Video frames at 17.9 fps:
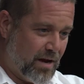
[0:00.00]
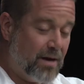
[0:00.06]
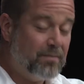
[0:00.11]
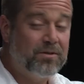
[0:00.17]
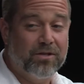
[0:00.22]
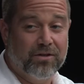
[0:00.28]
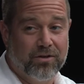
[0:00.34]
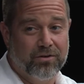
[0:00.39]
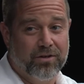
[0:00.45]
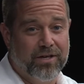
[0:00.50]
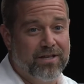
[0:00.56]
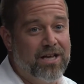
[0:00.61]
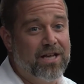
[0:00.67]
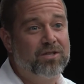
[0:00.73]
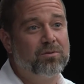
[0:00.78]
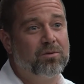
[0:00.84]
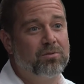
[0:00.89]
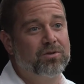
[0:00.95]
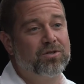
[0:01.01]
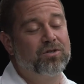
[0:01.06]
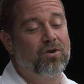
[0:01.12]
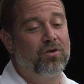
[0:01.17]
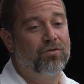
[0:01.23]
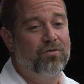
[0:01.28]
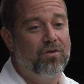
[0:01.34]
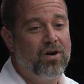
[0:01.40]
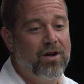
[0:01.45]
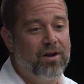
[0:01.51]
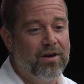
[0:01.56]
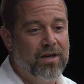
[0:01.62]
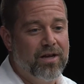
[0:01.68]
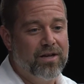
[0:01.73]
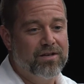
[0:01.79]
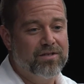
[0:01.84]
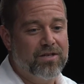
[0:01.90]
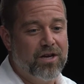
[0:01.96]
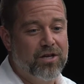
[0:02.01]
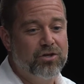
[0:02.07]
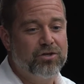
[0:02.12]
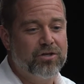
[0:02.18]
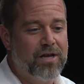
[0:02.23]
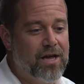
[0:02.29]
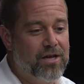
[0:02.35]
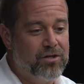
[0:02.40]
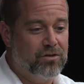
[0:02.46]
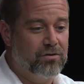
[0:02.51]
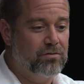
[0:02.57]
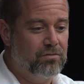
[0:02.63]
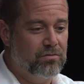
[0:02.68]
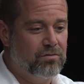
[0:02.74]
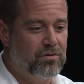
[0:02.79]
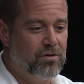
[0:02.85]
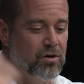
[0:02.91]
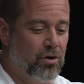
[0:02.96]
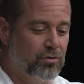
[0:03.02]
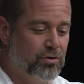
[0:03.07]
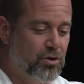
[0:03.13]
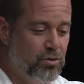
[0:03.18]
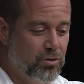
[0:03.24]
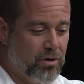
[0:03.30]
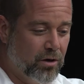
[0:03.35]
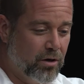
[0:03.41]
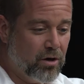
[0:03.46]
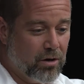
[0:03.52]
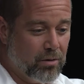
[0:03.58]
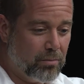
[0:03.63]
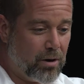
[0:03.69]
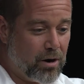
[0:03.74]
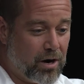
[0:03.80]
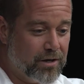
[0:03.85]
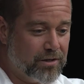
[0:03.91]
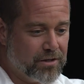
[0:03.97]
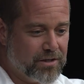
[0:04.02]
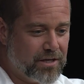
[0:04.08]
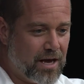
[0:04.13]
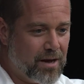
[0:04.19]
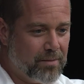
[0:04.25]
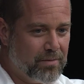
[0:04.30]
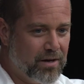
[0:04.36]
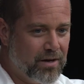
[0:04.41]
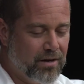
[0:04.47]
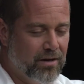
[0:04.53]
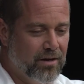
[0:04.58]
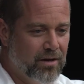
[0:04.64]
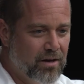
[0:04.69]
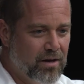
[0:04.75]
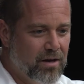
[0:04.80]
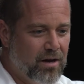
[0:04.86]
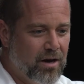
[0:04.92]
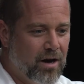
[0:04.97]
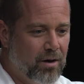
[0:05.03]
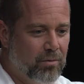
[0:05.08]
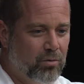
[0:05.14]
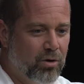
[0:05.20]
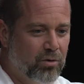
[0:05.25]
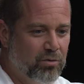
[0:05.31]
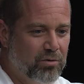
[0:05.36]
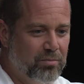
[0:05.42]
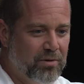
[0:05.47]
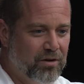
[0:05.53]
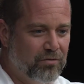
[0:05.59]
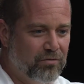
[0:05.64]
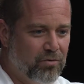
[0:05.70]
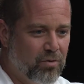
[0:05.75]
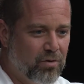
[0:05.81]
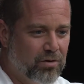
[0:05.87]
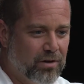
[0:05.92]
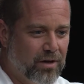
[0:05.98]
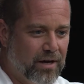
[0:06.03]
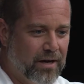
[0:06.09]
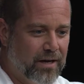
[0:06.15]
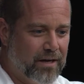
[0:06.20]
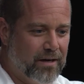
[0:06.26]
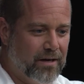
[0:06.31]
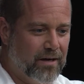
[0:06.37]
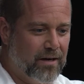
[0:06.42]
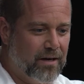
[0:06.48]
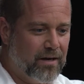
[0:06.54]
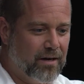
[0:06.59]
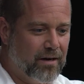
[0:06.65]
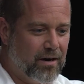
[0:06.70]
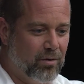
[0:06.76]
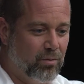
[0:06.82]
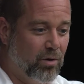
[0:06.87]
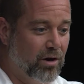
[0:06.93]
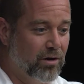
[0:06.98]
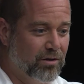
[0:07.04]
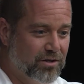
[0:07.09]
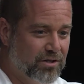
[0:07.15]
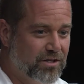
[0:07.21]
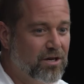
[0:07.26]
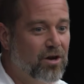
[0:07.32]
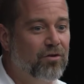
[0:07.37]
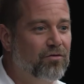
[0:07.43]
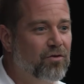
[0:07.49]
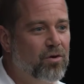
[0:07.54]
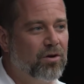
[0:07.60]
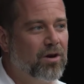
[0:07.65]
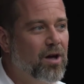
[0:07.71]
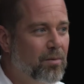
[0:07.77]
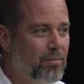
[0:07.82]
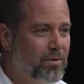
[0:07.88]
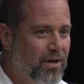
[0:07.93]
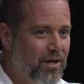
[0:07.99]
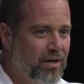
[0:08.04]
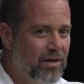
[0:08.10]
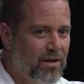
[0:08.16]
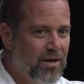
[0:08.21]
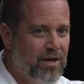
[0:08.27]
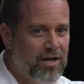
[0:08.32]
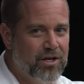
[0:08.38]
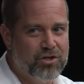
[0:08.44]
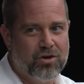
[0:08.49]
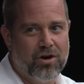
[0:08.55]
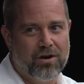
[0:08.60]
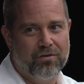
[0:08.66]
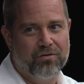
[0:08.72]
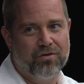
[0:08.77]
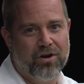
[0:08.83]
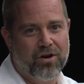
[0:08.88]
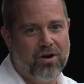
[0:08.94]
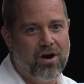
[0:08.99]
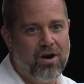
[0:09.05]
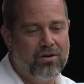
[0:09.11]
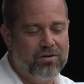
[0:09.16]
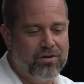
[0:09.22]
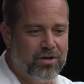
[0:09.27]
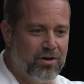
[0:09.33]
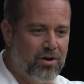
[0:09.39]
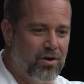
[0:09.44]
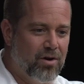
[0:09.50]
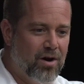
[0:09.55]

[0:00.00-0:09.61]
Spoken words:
Absolutely, and that's what was so fun. Is I usually had two concurrent projects happening. One would be for like a wireless cell phone company and trying to figure out,